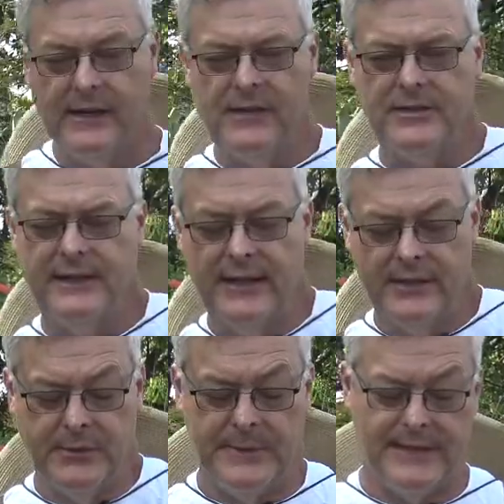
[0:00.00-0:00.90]
Here's
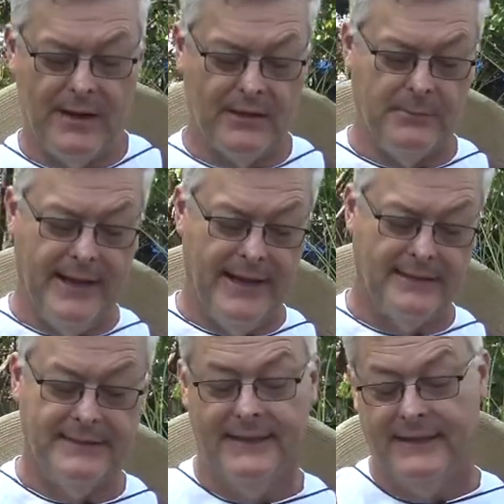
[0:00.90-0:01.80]
another one we talk about.
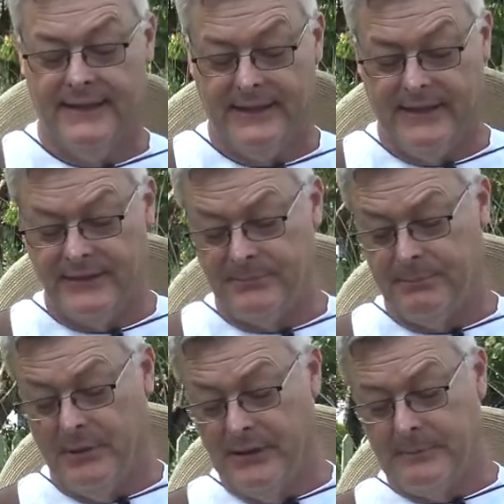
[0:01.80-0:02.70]
It's
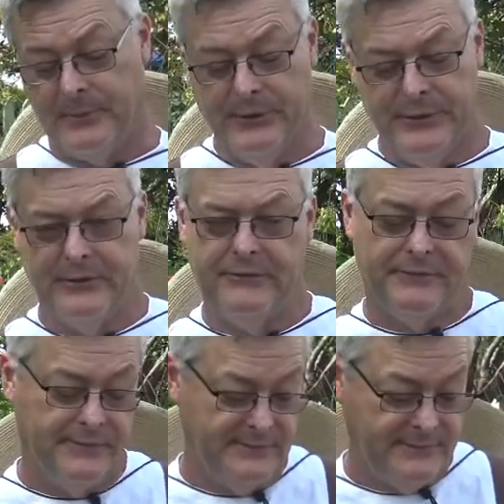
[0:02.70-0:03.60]
bulletproof.
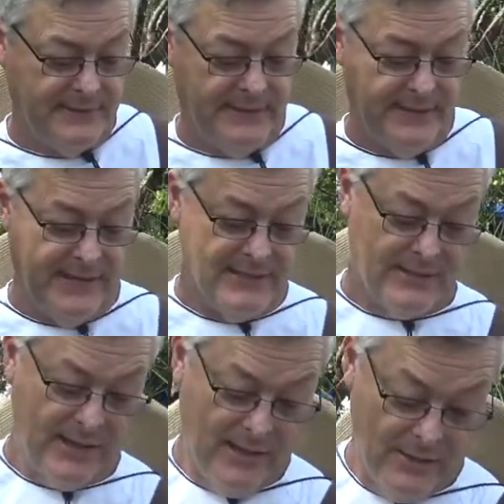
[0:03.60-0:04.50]
It's
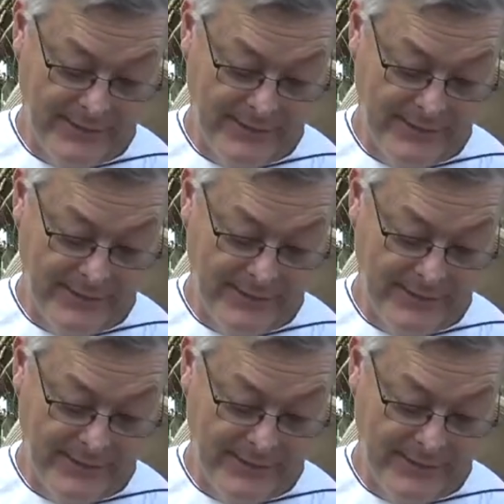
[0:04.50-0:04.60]
called